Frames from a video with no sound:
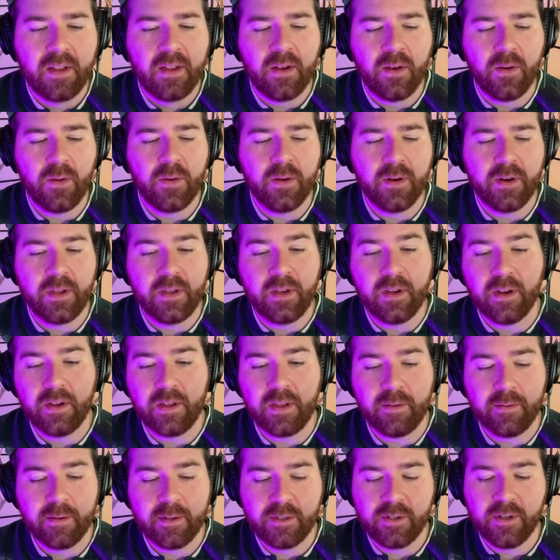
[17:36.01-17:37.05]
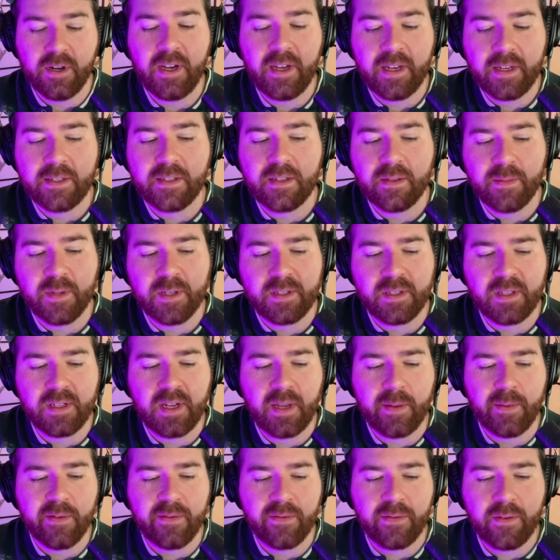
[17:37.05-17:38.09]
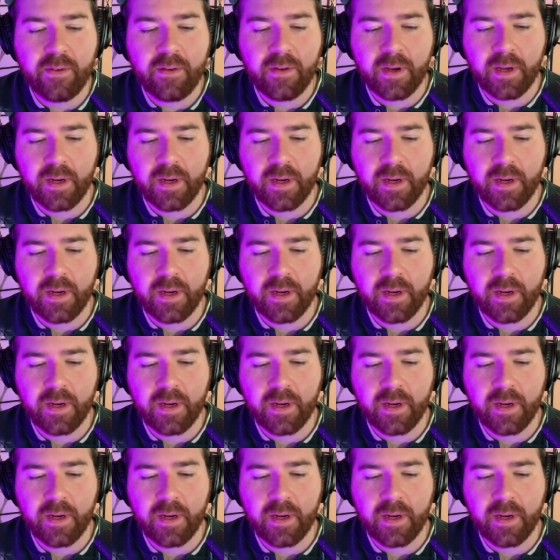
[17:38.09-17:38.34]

Or you were drawing so much the day before,